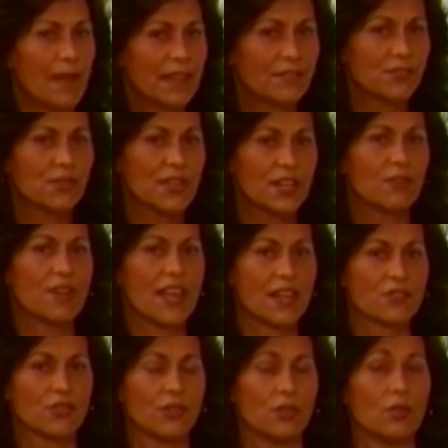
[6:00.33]
Baxter
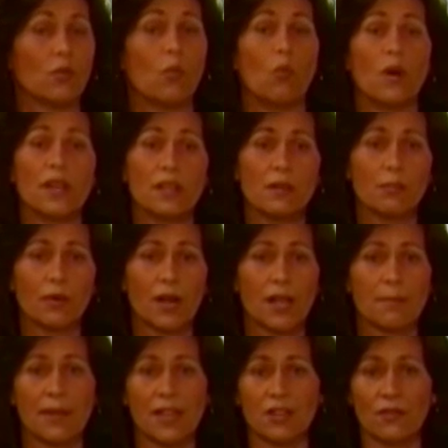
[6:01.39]
International, one of the
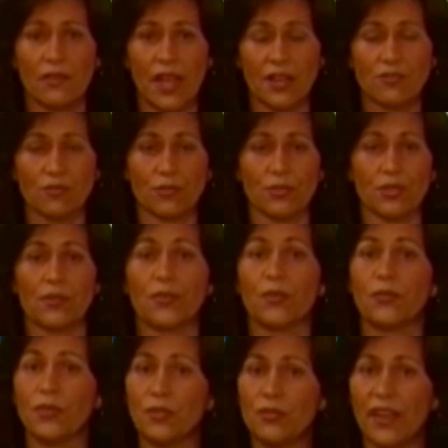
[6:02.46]
prime manufacturers for
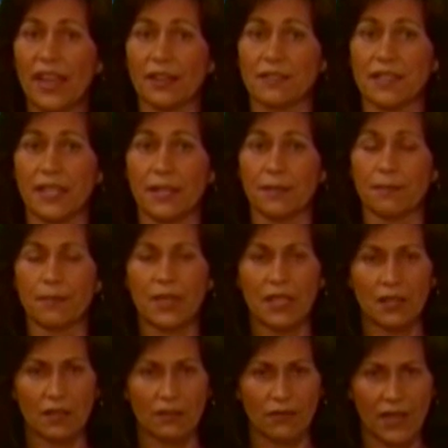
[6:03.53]
flu vaccine,
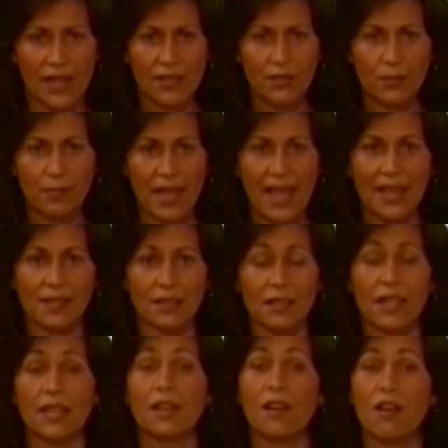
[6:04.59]
filed a patent
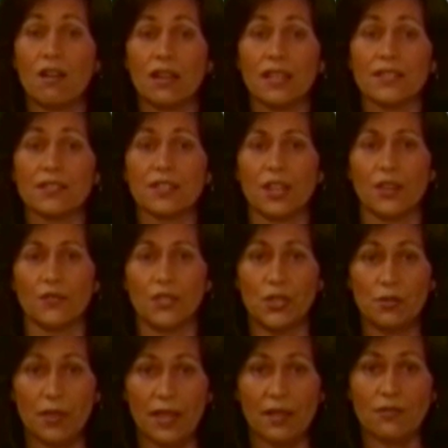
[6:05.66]
in August of
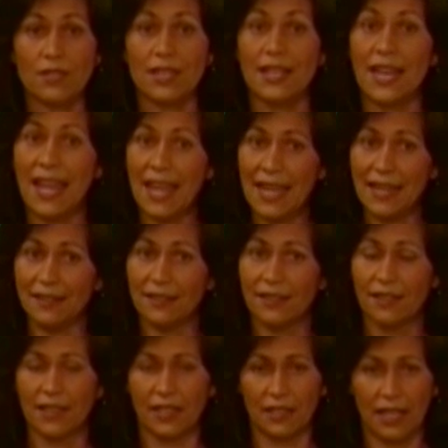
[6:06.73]
2008
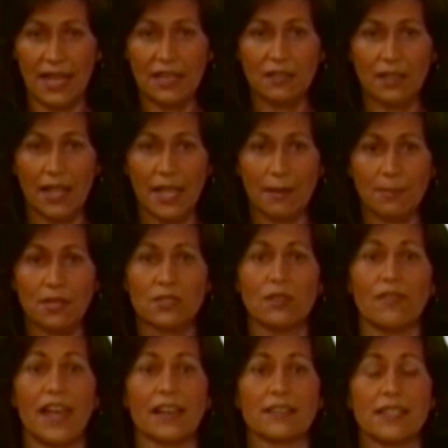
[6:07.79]
that laid claim to
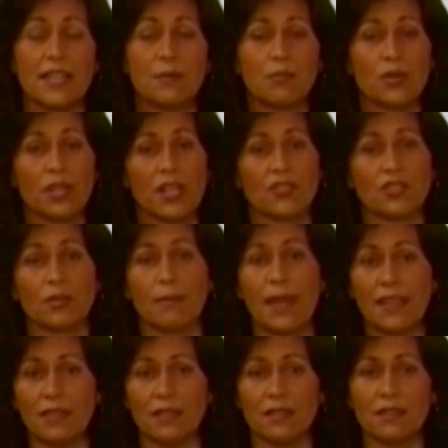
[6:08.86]
vaccine production
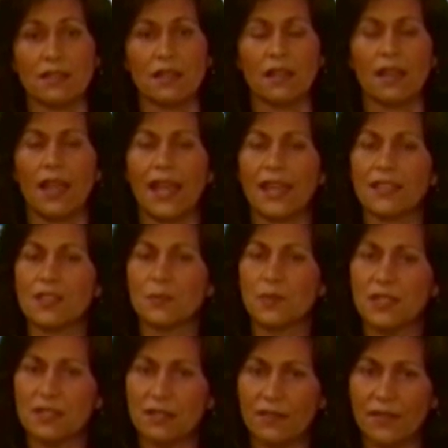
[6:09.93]
methods and
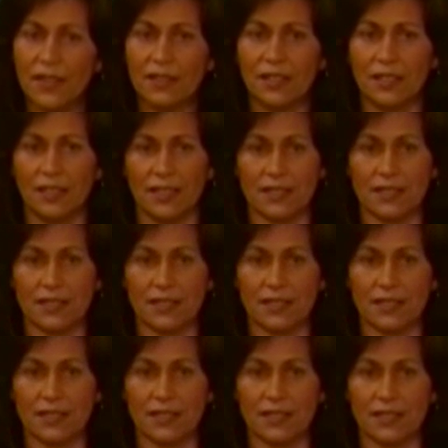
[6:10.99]
specifically listed
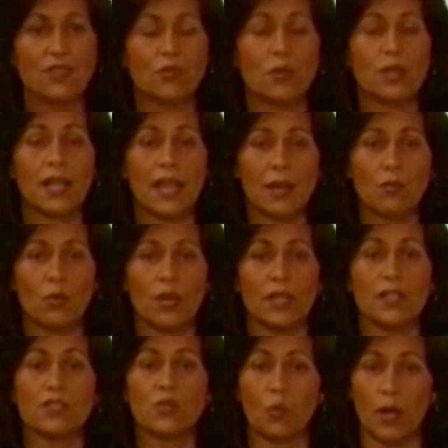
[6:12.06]
the
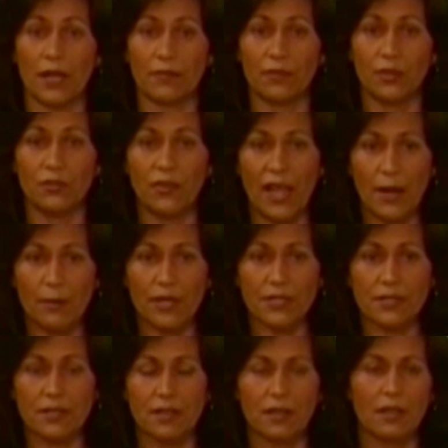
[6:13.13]
H1N1 swine flu
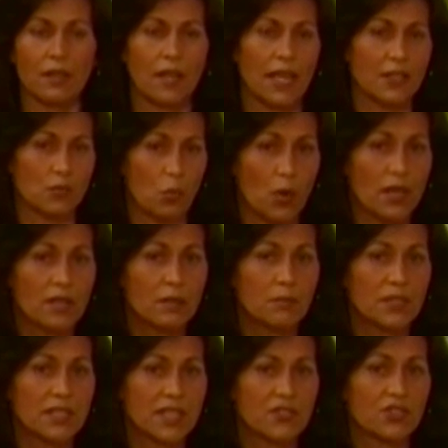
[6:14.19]
virus as one of the
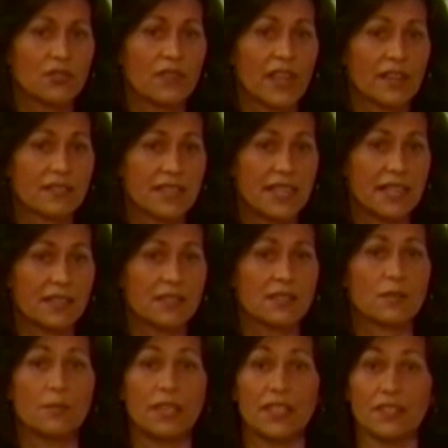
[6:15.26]
potential vaccines
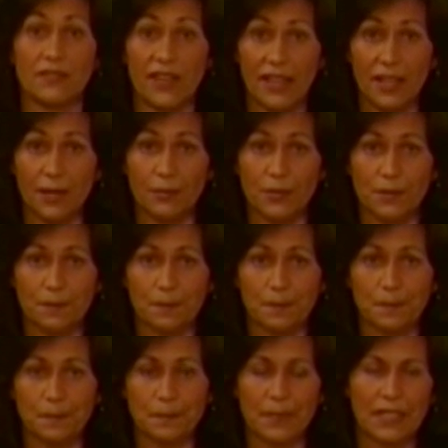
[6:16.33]
to be developed.
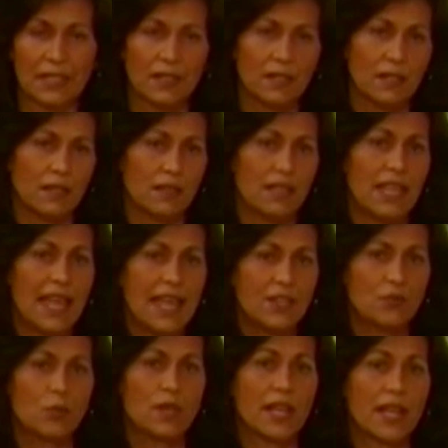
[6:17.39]
The
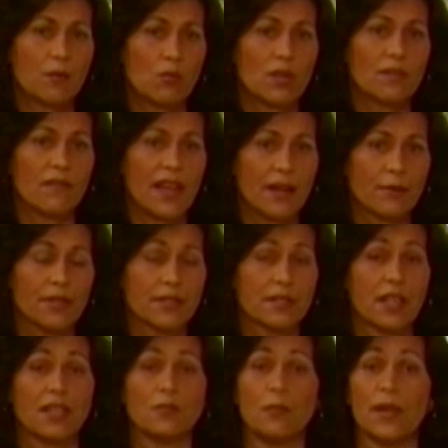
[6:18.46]
H1N1 virus
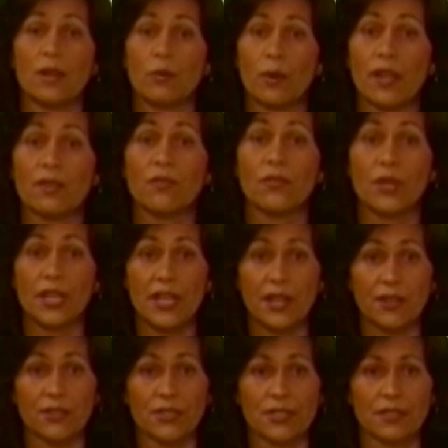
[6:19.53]
has been around for
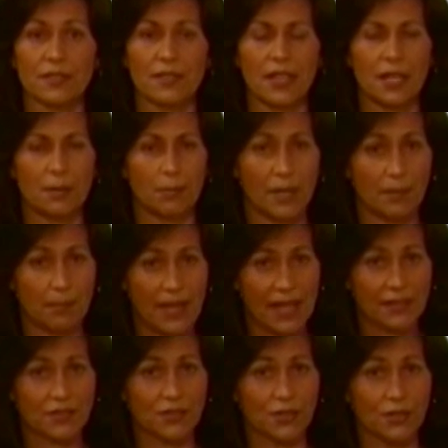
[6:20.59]
years, but
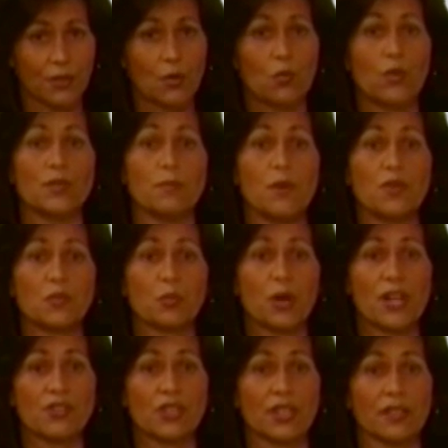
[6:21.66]
Baxter was most
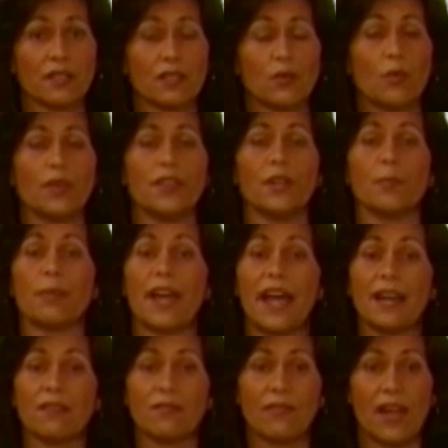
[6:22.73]
prescient with their
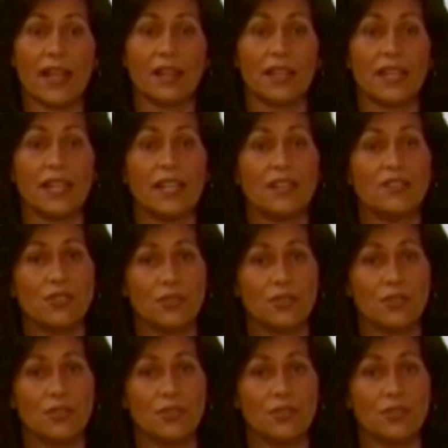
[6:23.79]
patent filing in